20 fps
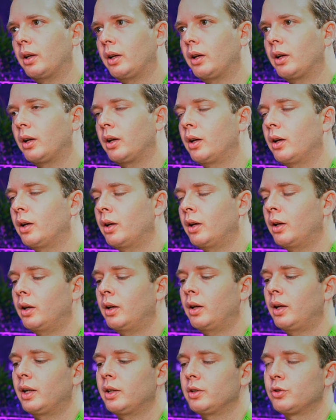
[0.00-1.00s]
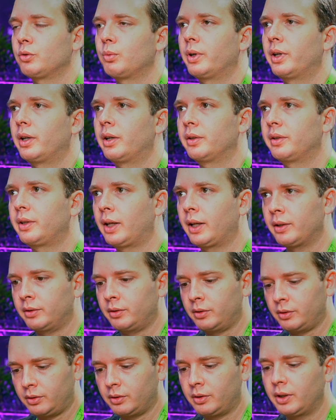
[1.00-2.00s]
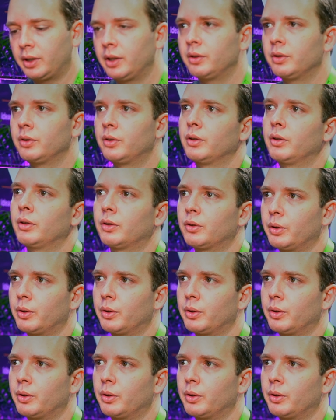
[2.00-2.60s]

elsewhere than in the